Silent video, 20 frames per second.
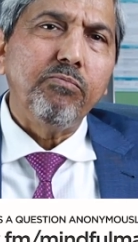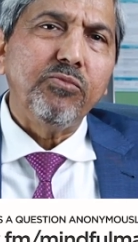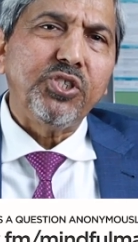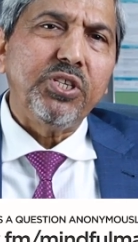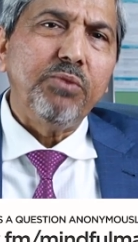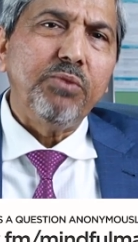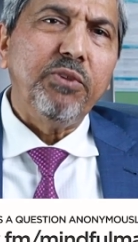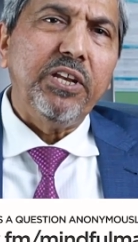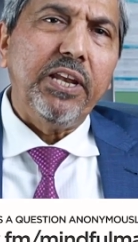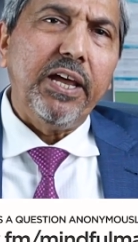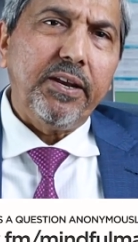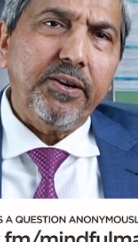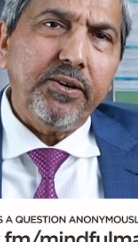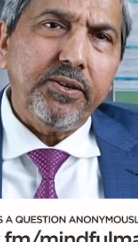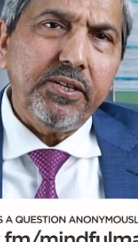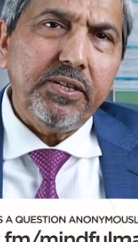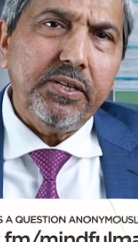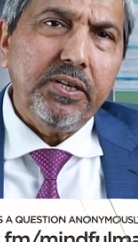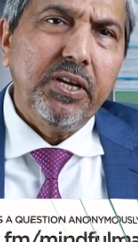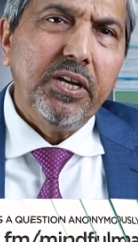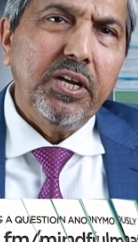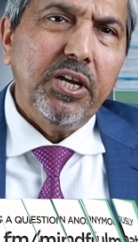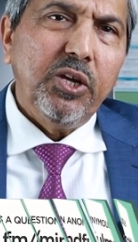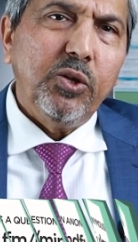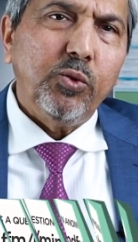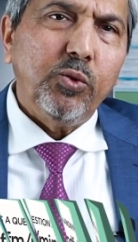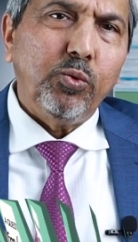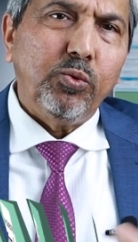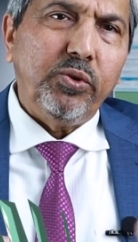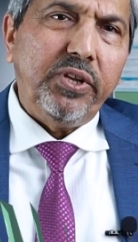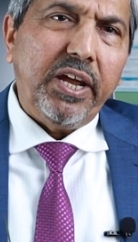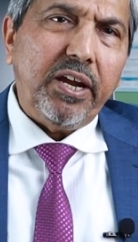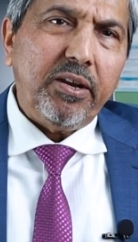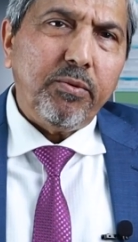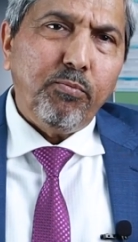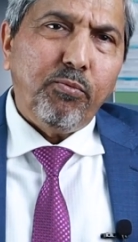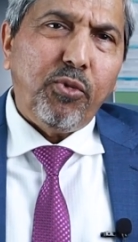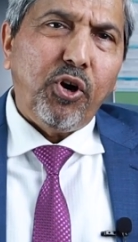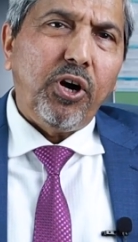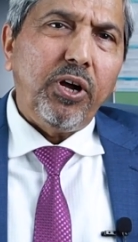similarity to
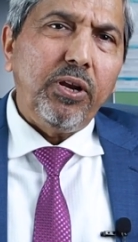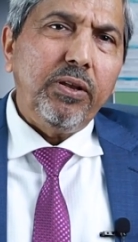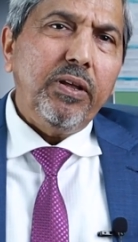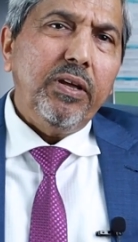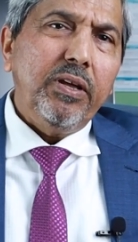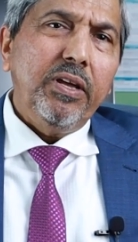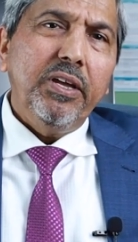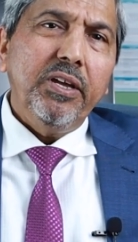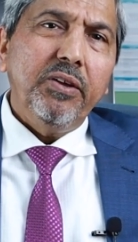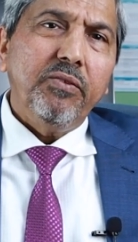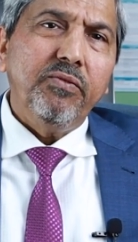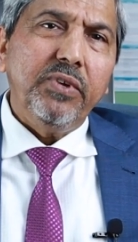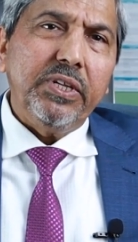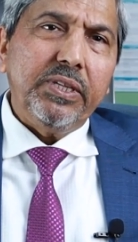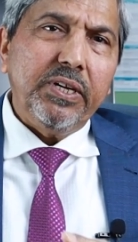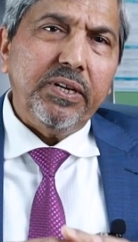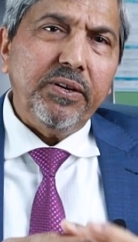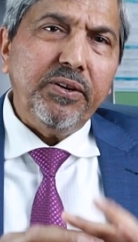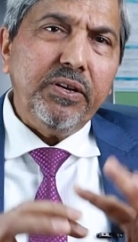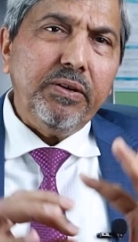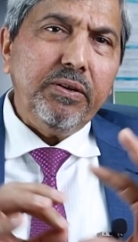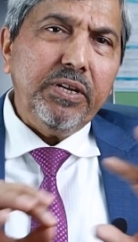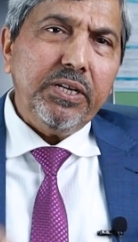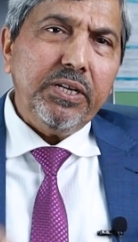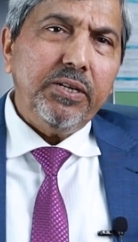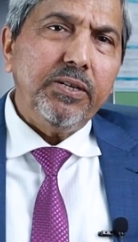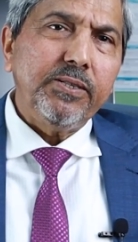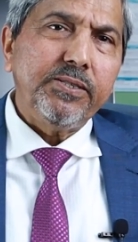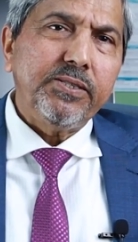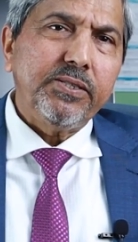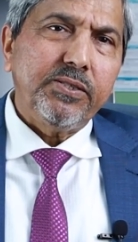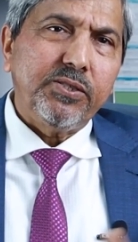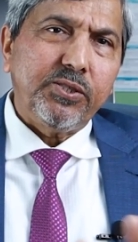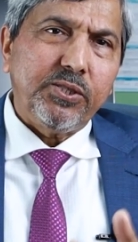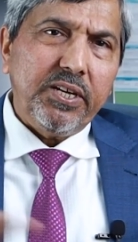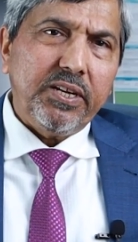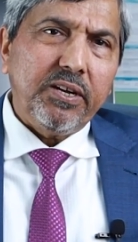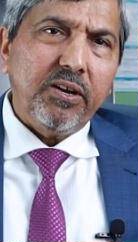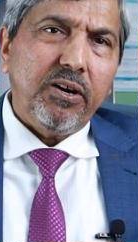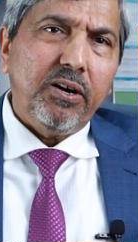that ball with the needles
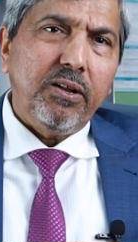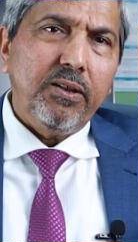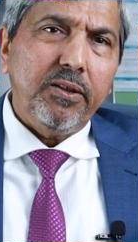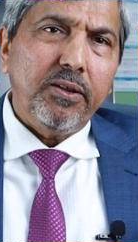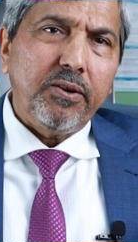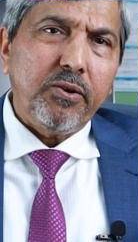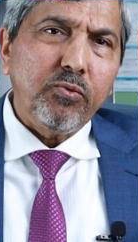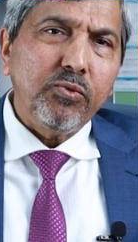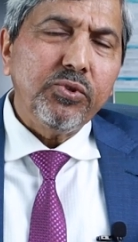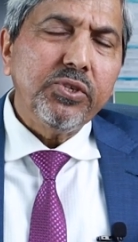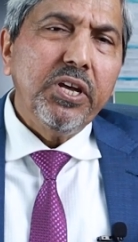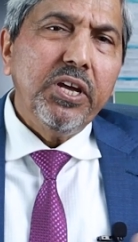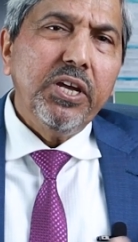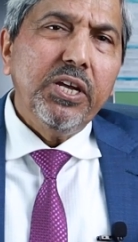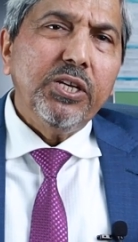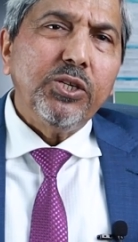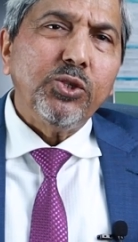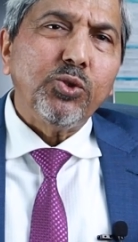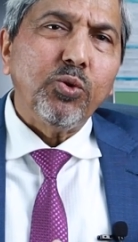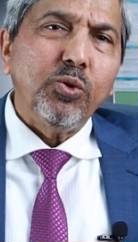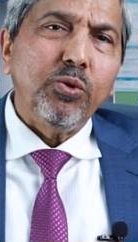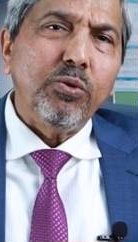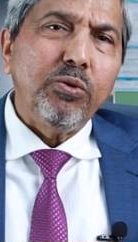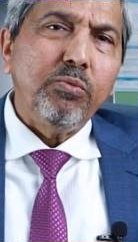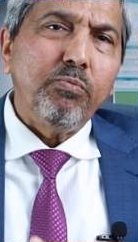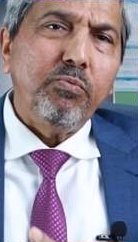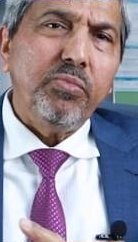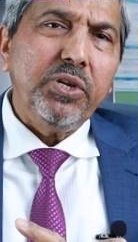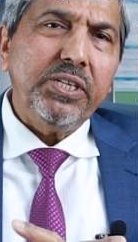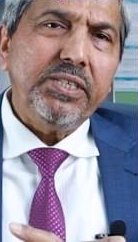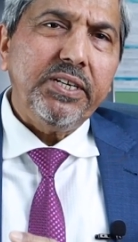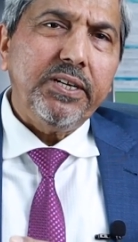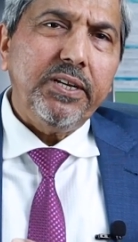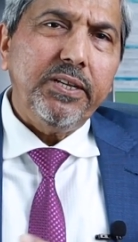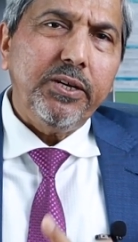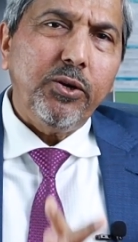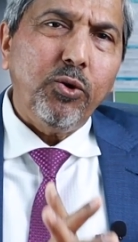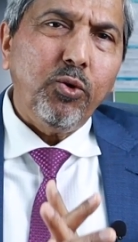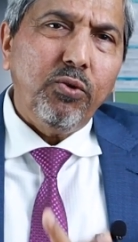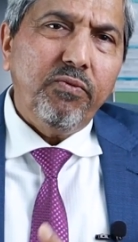stick all around. So
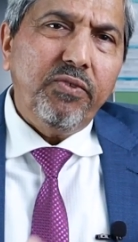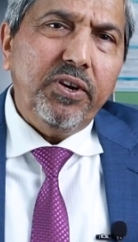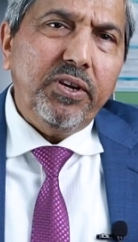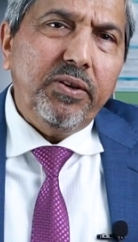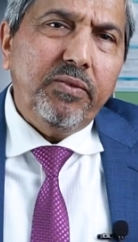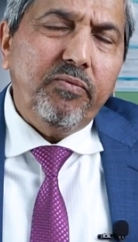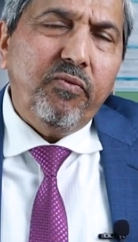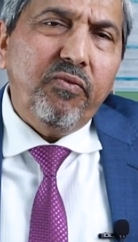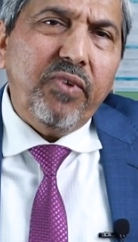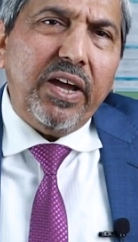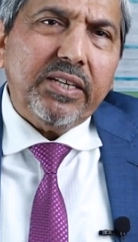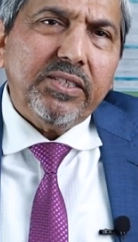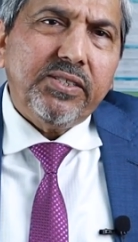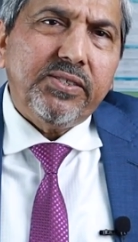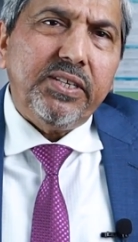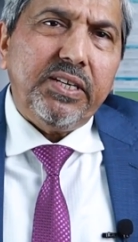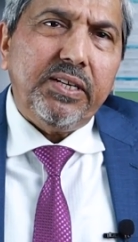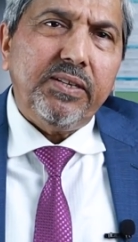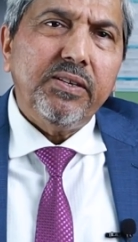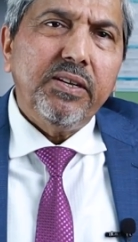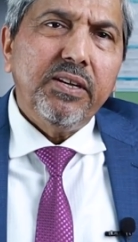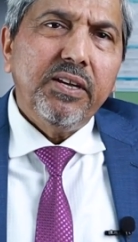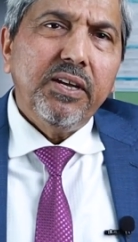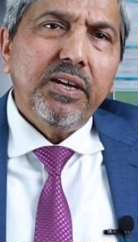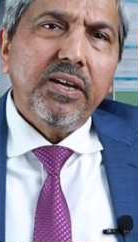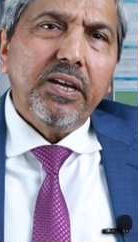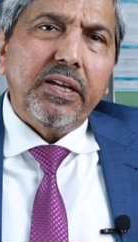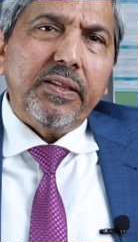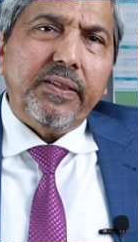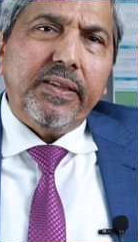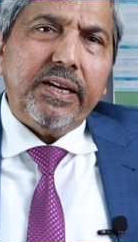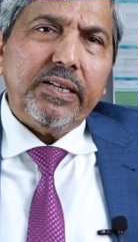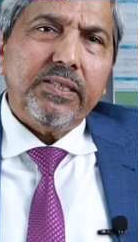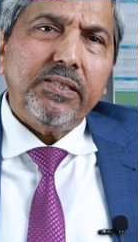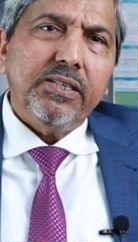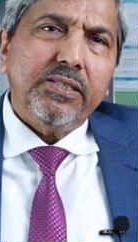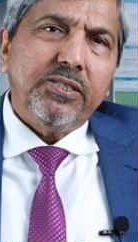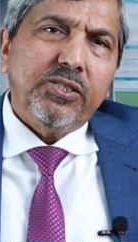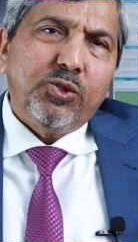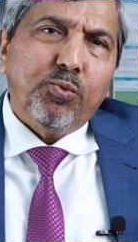basically COVID vaccine, that's
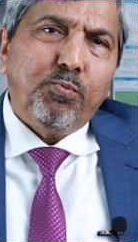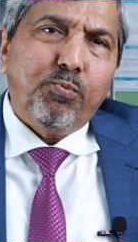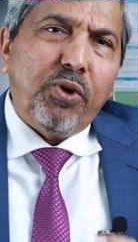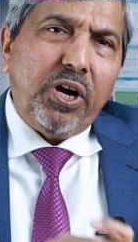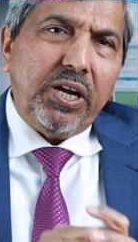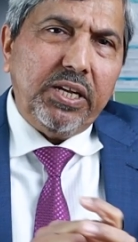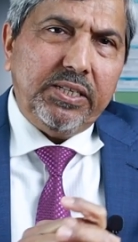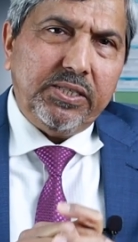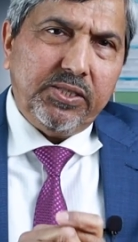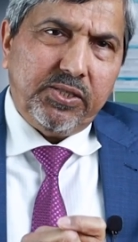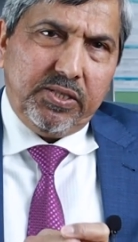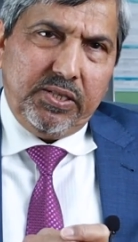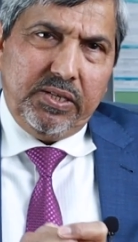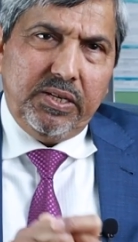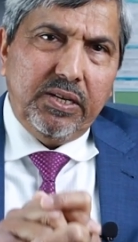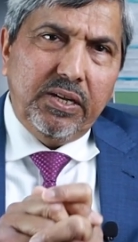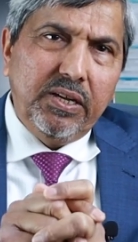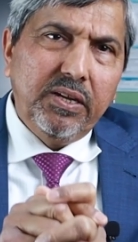the spikes